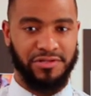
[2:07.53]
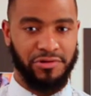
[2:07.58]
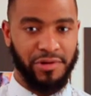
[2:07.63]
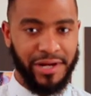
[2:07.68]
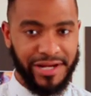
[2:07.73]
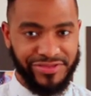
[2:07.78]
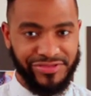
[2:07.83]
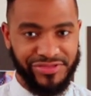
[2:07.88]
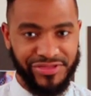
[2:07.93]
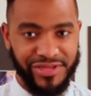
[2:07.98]

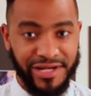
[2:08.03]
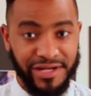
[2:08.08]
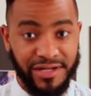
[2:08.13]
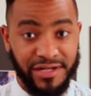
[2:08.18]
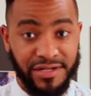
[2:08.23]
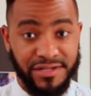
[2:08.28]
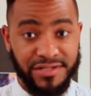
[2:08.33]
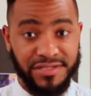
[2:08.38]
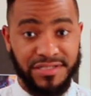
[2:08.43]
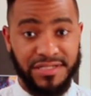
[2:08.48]
great
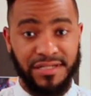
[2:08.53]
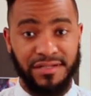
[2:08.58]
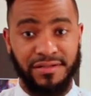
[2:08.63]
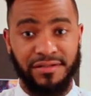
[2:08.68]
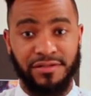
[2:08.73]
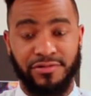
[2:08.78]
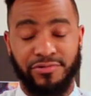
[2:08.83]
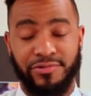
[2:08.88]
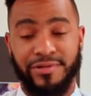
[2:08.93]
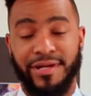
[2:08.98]
thinkers
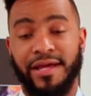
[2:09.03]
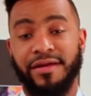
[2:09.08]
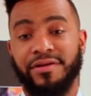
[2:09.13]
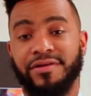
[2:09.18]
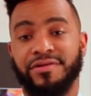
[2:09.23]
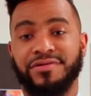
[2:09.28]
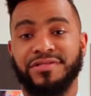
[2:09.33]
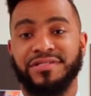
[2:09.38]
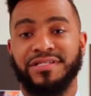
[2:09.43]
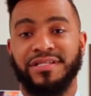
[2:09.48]
and
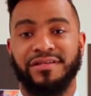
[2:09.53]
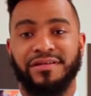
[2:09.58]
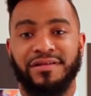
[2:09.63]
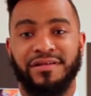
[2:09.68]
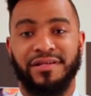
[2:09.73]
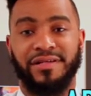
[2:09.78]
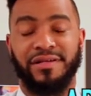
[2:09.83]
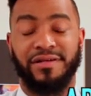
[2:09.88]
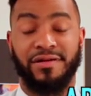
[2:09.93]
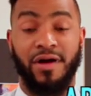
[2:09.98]
creators
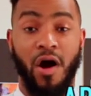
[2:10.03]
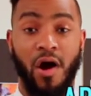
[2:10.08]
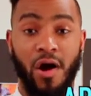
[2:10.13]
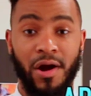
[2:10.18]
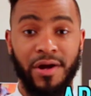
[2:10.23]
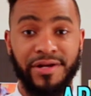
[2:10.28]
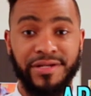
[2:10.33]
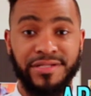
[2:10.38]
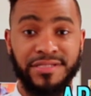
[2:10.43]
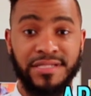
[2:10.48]
and
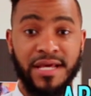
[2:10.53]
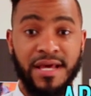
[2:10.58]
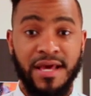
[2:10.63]
artists.